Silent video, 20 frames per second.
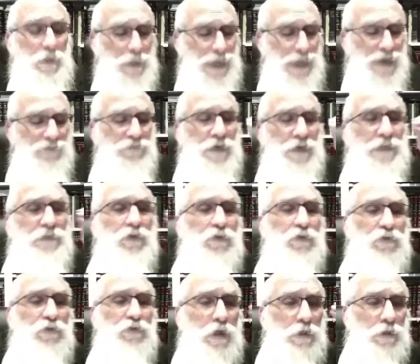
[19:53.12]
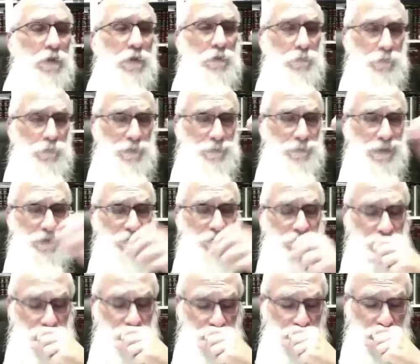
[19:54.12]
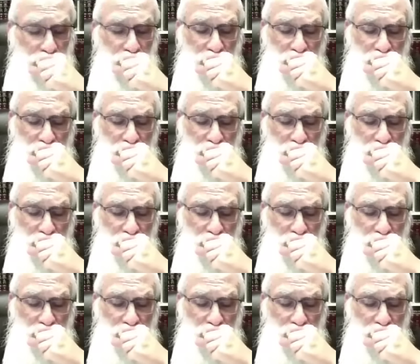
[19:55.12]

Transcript: Aveda Zara, we mentioned,